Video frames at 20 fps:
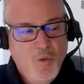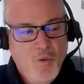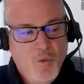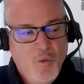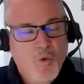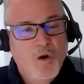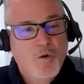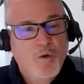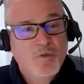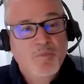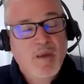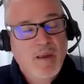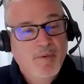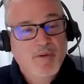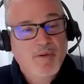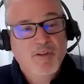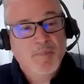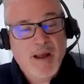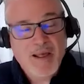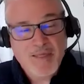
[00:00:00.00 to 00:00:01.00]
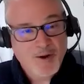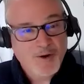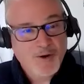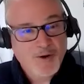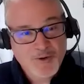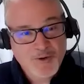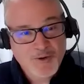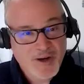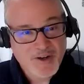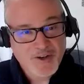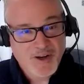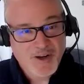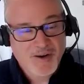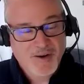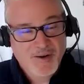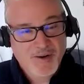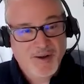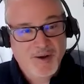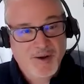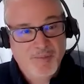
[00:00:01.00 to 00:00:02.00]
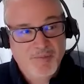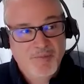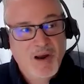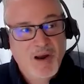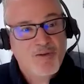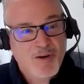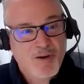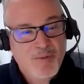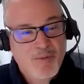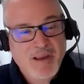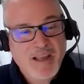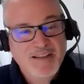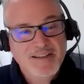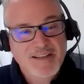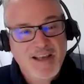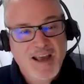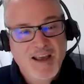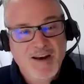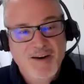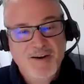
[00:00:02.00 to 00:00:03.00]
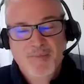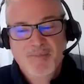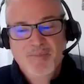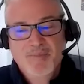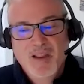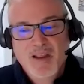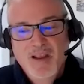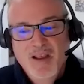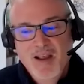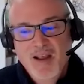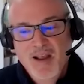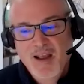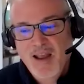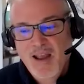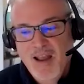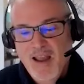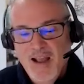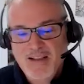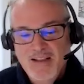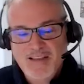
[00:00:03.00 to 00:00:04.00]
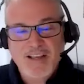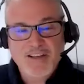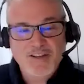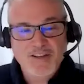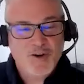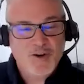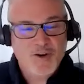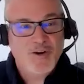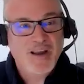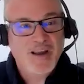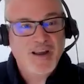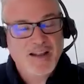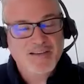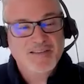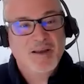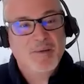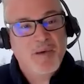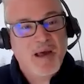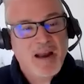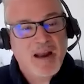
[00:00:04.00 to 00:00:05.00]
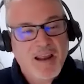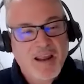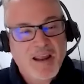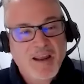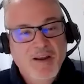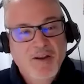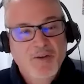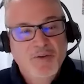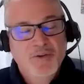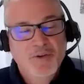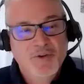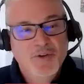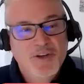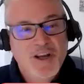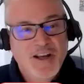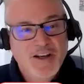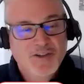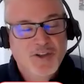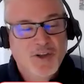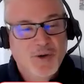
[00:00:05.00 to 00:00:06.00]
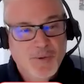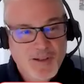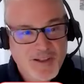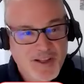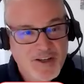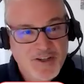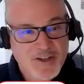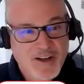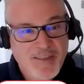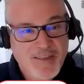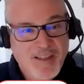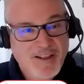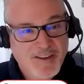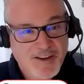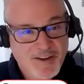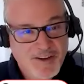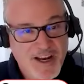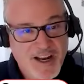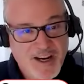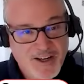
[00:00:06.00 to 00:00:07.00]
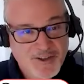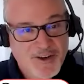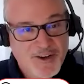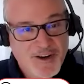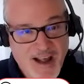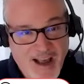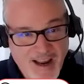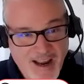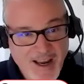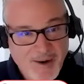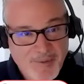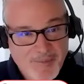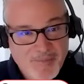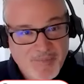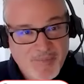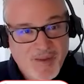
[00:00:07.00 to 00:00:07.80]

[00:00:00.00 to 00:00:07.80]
work with people about their nutrition. Margaret Mead said, it's easier to get somebody to change their religion than to change their diet.